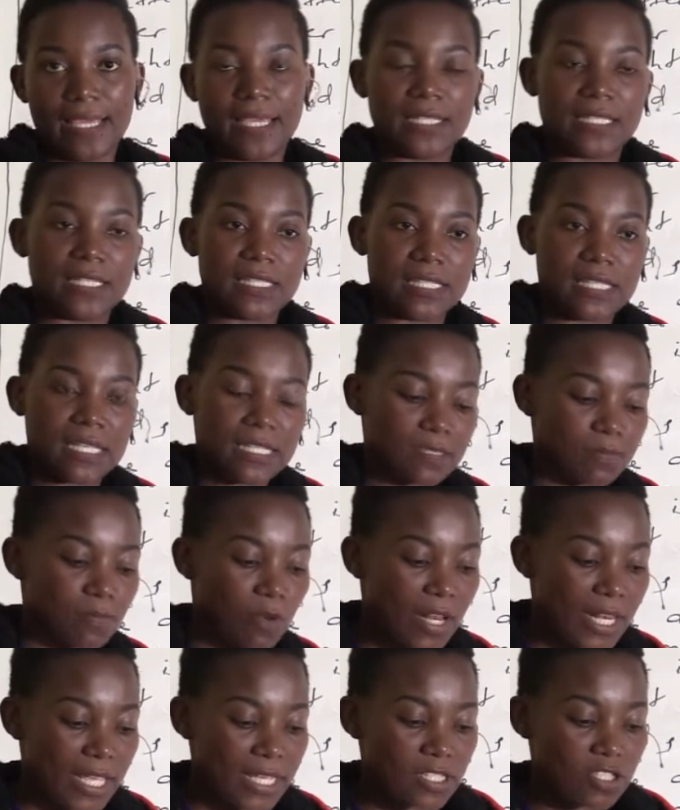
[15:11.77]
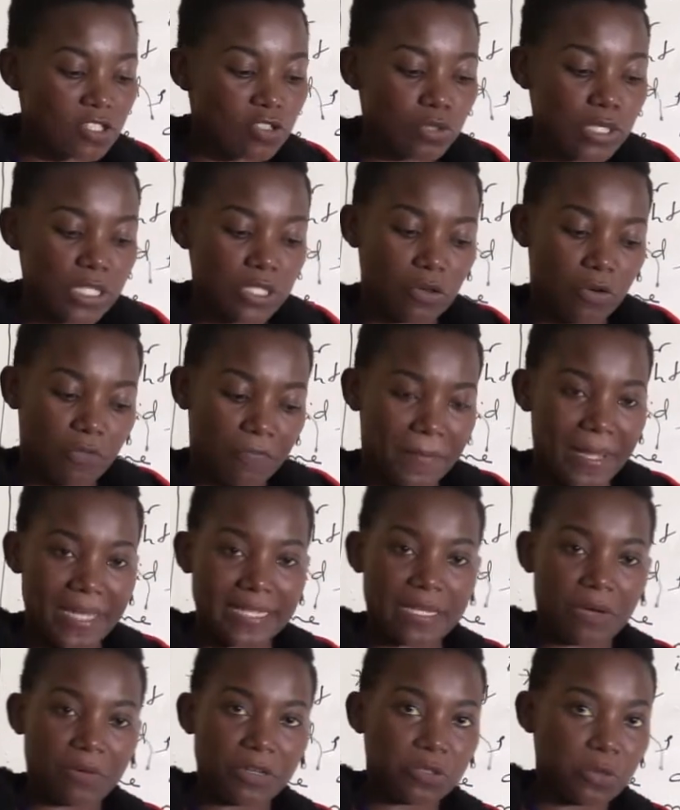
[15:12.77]
It is the smallest unit of
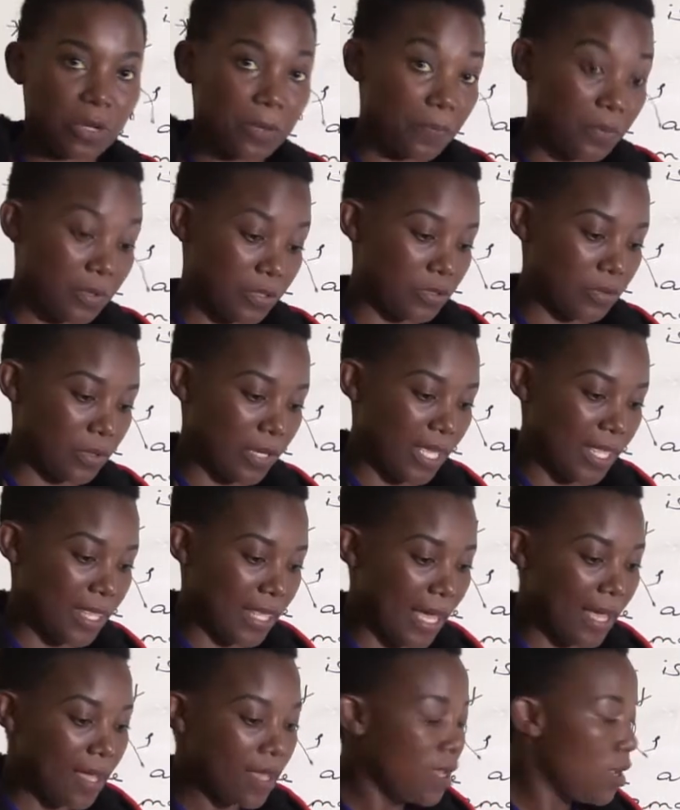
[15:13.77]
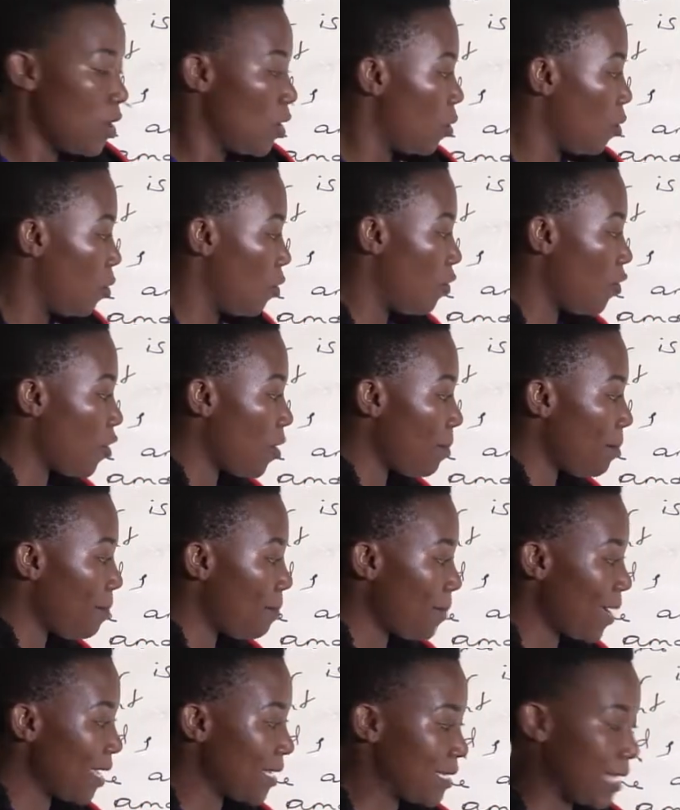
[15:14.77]
matter which when put together will
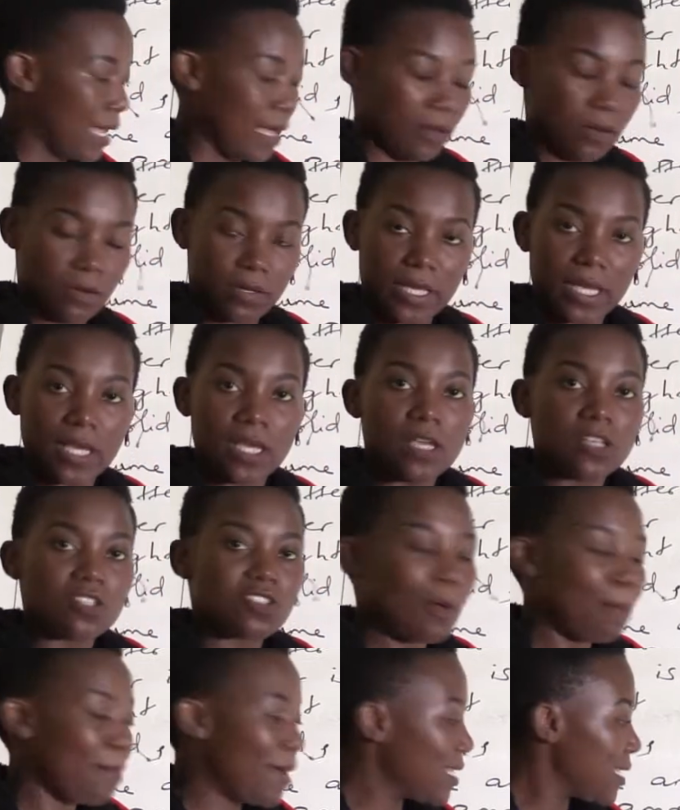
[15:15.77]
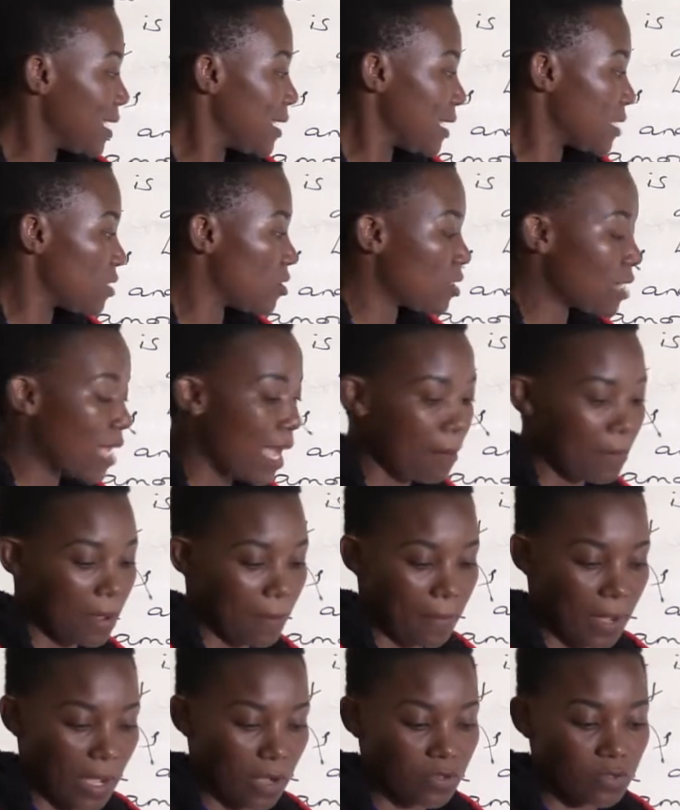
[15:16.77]
form matter. Okay, so matter does not come
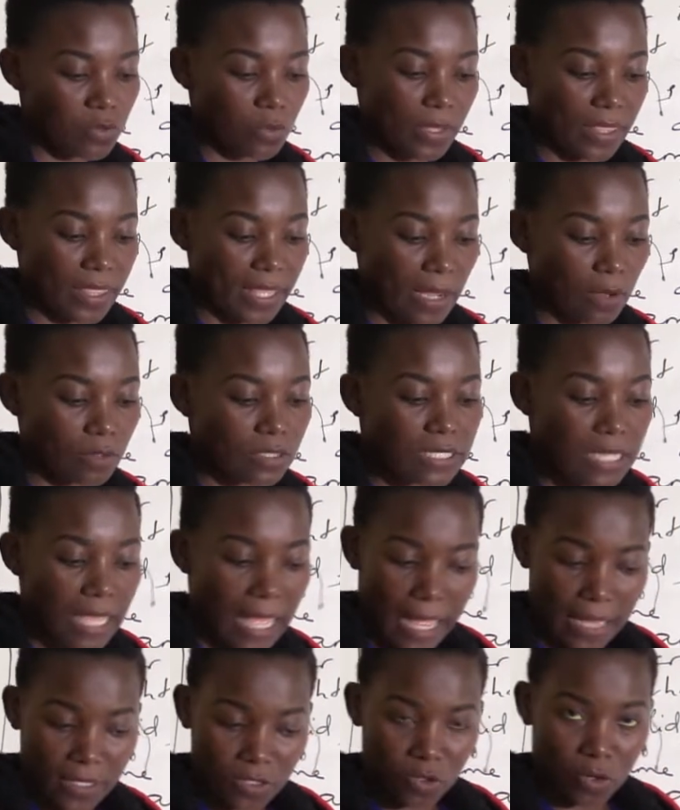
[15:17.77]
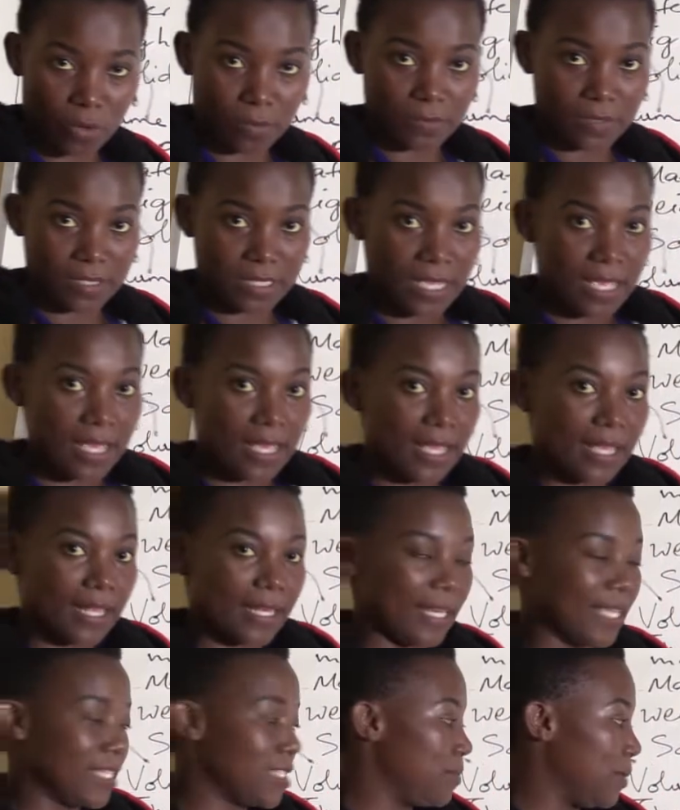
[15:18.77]
about without atoms.
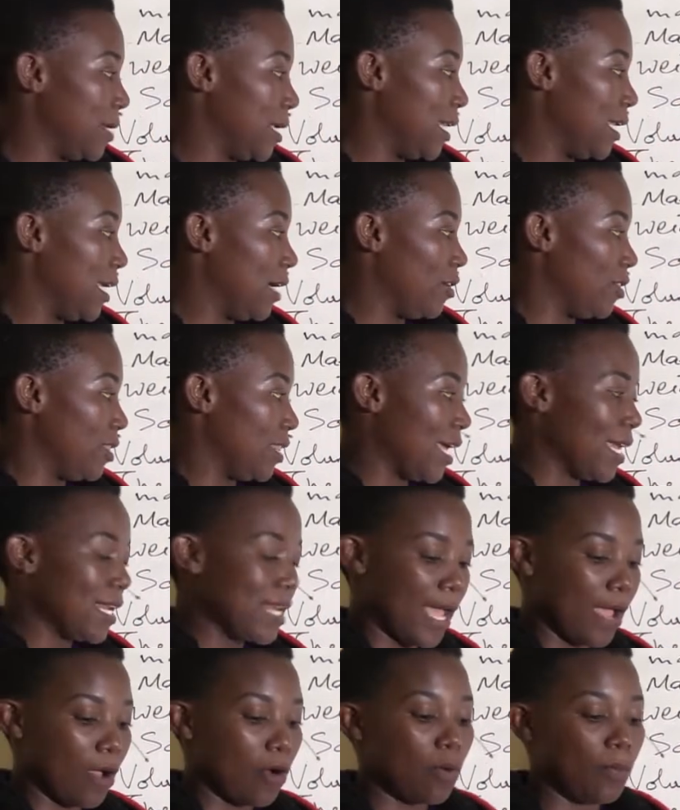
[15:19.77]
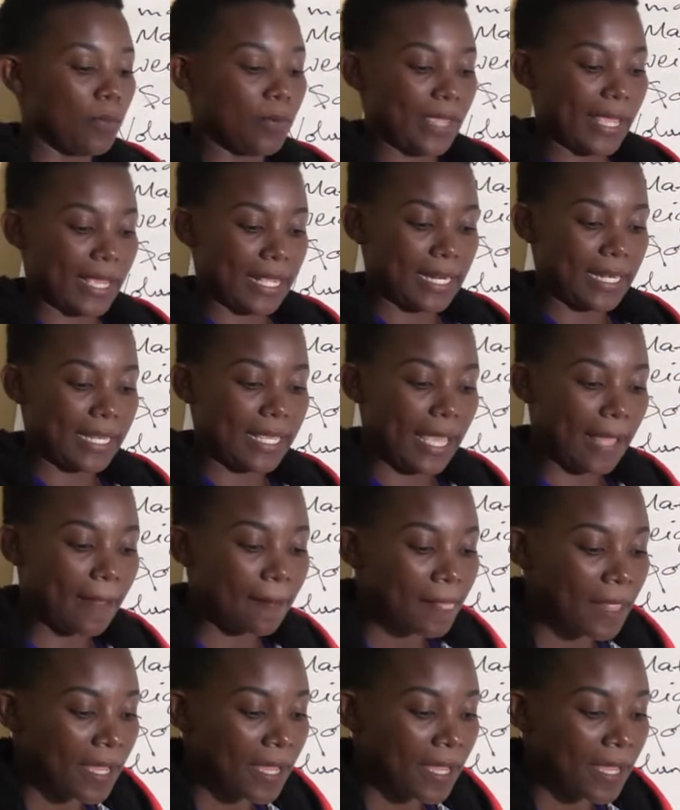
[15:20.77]
Let's be clear on that. I hope we are clear.